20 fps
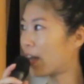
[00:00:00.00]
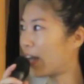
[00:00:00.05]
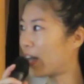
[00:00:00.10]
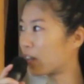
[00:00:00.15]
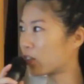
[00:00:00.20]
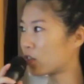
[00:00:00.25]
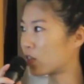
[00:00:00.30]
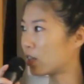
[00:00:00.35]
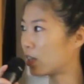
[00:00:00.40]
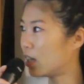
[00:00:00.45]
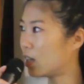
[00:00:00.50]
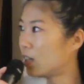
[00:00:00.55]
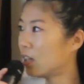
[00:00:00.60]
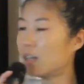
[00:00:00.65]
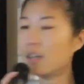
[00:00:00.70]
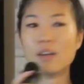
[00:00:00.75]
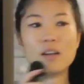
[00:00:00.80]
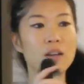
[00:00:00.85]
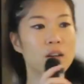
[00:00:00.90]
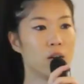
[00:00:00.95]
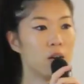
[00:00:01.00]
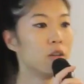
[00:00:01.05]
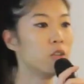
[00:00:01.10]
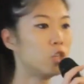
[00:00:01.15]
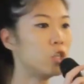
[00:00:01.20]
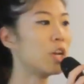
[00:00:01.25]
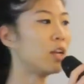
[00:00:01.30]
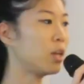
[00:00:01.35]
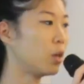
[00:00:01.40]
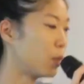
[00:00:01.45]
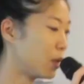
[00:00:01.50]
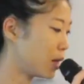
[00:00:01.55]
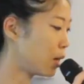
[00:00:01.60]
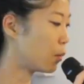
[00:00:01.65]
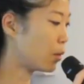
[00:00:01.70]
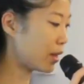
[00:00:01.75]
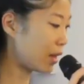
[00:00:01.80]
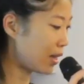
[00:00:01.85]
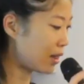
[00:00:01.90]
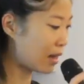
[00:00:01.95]
actually genuinely
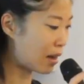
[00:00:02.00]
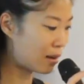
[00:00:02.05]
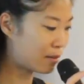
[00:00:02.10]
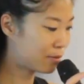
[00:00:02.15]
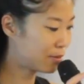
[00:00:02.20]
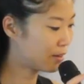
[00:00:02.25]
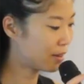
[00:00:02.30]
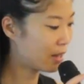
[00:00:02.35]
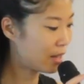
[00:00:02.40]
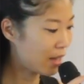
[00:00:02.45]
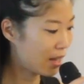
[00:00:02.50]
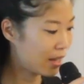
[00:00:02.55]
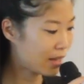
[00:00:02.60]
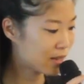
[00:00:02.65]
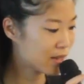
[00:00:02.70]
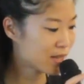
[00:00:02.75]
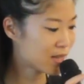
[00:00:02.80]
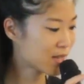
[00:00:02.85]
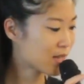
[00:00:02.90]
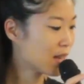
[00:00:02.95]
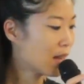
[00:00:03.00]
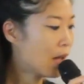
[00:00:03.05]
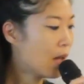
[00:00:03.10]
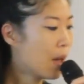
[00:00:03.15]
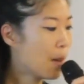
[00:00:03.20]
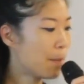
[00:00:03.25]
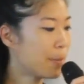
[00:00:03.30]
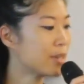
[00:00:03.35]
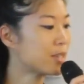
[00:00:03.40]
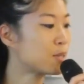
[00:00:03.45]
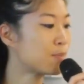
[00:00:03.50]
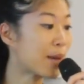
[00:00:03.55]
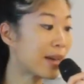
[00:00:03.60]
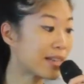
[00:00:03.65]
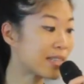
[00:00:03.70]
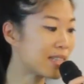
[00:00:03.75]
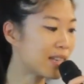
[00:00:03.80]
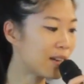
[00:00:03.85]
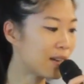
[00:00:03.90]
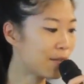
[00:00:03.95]
really love, is
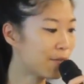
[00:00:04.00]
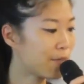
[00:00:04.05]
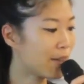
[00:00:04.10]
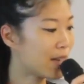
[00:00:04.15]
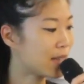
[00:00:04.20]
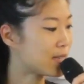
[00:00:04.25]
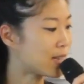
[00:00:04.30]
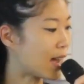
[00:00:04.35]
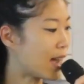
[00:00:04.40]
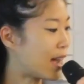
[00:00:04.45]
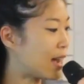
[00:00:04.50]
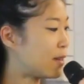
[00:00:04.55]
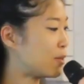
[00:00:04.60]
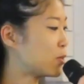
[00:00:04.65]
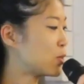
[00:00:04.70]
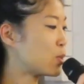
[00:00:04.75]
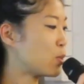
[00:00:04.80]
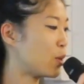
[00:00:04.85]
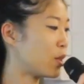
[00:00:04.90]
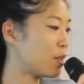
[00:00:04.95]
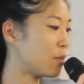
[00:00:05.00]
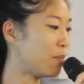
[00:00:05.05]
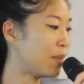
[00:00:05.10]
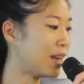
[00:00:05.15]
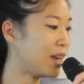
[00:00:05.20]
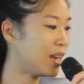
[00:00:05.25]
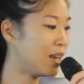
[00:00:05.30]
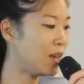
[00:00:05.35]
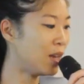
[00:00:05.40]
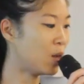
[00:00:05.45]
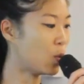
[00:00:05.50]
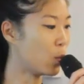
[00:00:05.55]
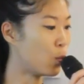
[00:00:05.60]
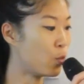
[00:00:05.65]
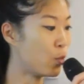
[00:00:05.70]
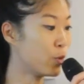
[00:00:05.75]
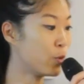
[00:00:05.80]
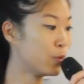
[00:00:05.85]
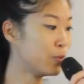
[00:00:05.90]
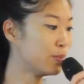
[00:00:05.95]
perspective is a house with many
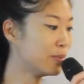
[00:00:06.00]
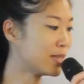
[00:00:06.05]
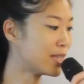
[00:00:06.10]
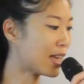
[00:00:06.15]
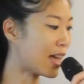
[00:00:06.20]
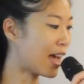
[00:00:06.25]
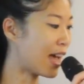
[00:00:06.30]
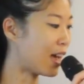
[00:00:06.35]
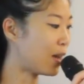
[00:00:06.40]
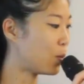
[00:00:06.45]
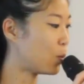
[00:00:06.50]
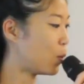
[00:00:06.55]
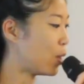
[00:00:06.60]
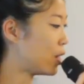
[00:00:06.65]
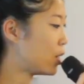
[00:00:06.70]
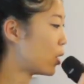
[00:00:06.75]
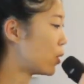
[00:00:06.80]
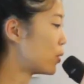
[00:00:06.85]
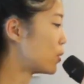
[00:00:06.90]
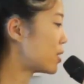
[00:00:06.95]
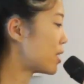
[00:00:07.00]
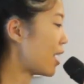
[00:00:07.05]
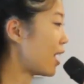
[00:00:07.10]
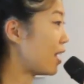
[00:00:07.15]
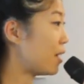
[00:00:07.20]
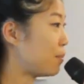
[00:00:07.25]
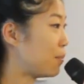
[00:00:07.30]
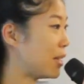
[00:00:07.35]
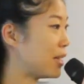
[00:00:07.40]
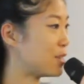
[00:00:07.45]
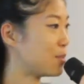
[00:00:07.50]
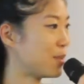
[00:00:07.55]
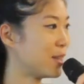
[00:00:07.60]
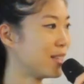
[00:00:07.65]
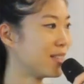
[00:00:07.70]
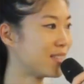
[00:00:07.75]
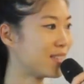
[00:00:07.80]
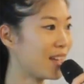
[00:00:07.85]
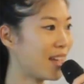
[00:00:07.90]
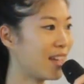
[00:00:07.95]
rooms and windows and
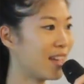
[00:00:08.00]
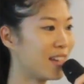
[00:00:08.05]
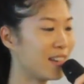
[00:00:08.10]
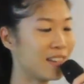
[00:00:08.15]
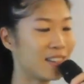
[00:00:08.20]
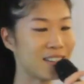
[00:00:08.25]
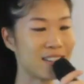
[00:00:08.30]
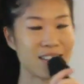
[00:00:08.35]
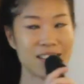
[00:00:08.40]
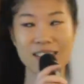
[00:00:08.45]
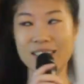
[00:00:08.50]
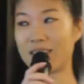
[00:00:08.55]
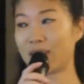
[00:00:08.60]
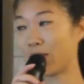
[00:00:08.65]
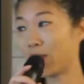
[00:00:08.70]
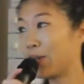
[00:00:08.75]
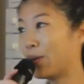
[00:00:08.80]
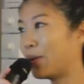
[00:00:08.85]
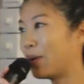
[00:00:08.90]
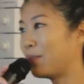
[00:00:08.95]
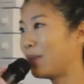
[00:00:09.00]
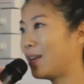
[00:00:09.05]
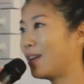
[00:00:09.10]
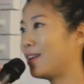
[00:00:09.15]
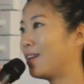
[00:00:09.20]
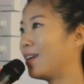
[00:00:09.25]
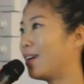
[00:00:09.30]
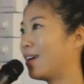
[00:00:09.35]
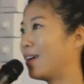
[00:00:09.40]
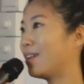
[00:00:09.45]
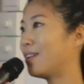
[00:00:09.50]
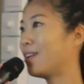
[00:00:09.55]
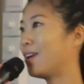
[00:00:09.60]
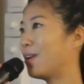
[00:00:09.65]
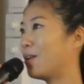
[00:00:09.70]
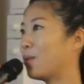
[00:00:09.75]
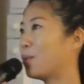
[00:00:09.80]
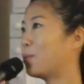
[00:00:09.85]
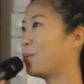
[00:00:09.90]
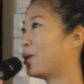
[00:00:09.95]
basements. And it's true. I mean, in a,
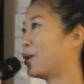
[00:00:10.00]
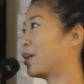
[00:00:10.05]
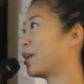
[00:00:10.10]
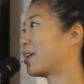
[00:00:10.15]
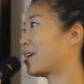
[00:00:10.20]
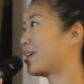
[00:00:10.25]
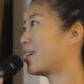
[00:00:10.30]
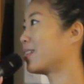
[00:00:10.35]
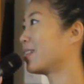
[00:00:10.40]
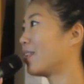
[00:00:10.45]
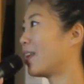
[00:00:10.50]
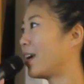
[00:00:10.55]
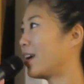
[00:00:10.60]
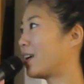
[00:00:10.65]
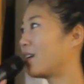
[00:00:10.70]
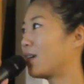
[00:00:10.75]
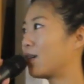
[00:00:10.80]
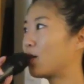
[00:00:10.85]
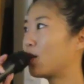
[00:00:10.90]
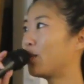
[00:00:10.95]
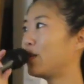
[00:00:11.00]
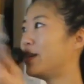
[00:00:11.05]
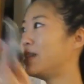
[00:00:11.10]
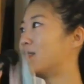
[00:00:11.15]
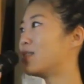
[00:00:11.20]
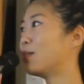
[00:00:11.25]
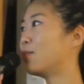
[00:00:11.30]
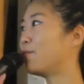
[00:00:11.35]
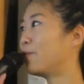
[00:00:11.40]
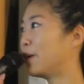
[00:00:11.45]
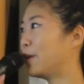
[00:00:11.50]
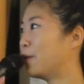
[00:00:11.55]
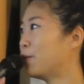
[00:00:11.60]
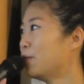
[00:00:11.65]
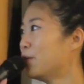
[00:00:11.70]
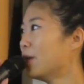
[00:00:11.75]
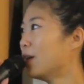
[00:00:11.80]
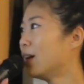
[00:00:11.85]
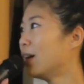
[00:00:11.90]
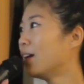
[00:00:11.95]
in a work like a cohesive film,